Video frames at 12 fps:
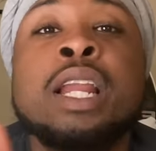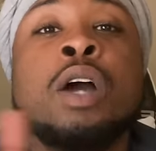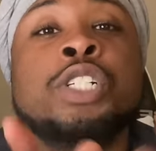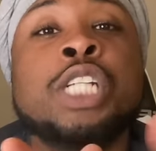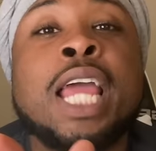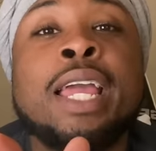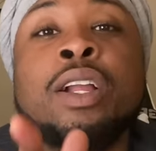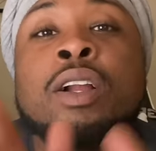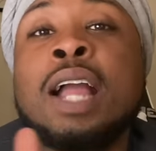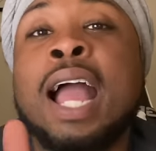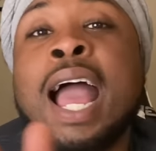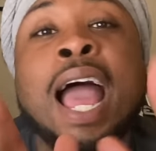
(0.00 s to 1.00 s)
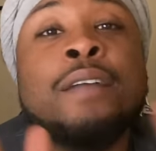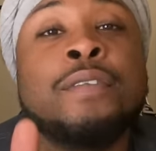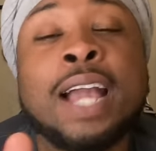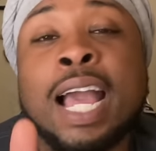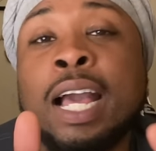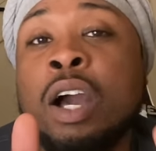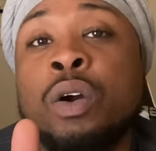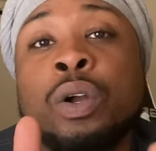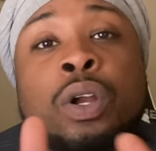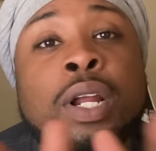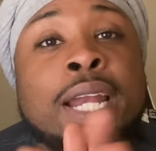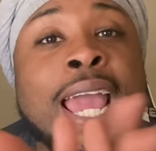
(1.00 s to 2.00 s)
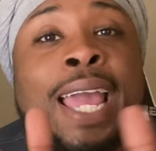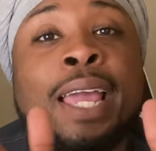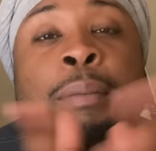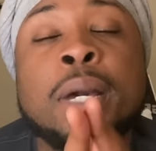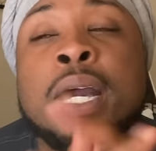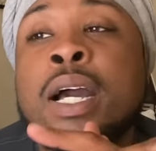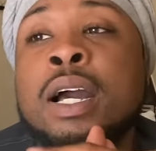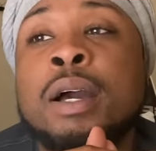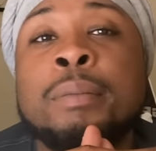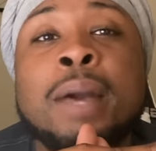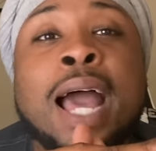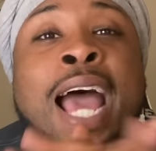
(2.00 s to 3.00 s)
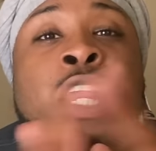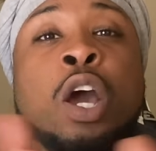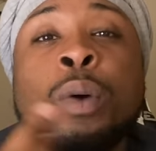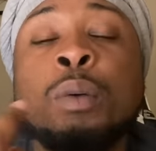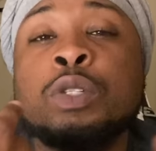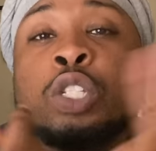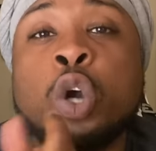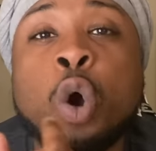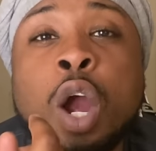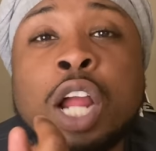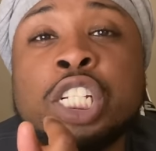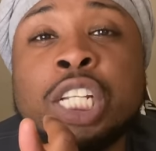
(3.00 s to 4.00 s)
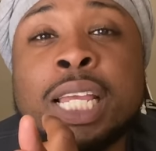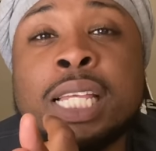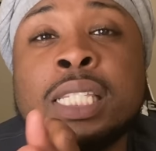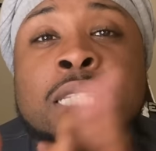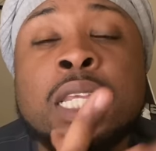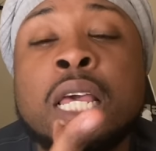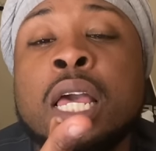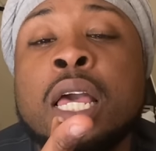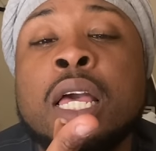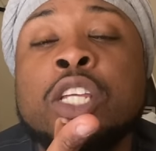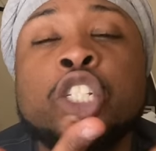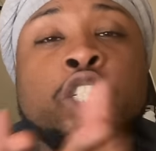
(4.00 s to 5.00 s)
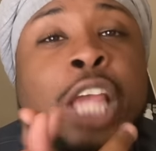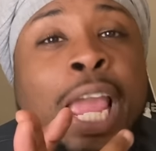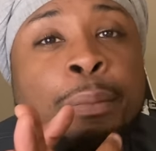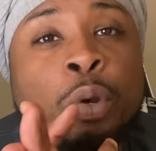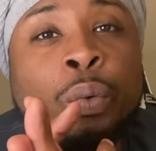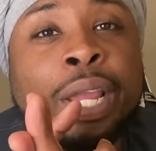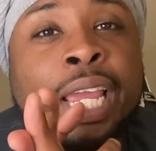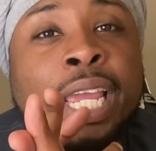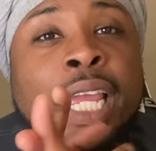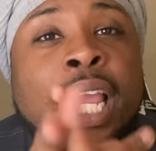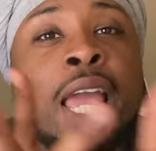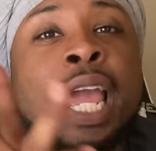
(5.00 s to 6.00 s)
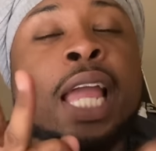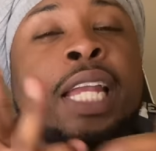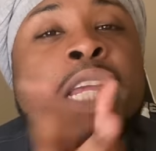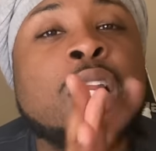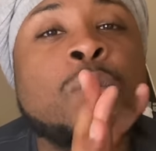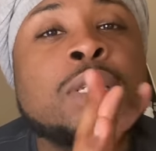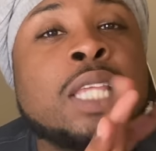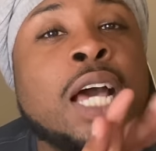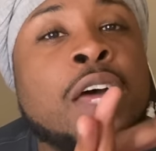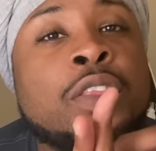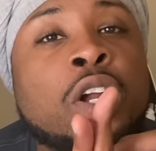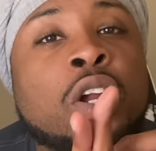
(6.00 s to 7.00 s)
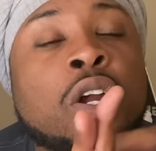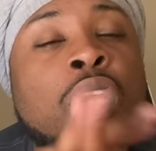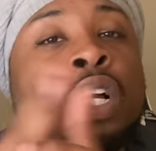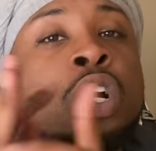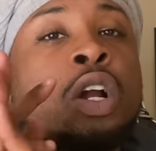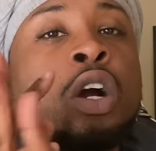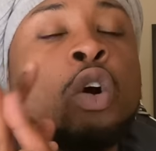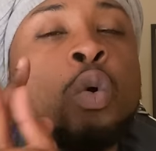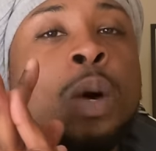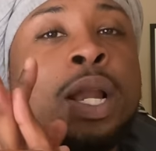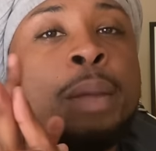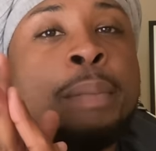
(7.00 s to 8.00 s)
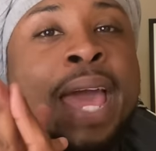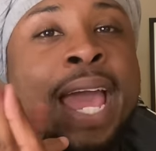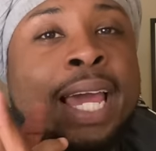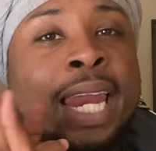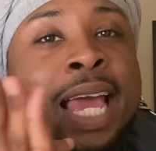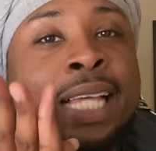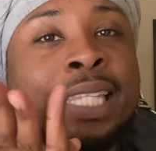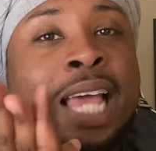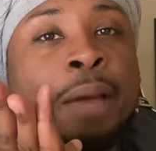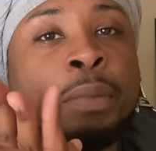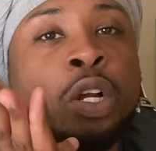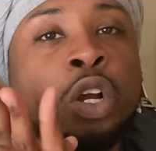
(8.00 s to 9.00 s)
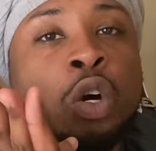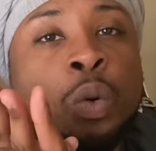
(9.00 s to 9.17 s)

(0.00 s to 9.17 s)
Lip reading: no shade, girl. I forgot old girl name. I know it was Gorgeous, Shay Marie, and then it was the other girl, the girl who won the bag last time, the girl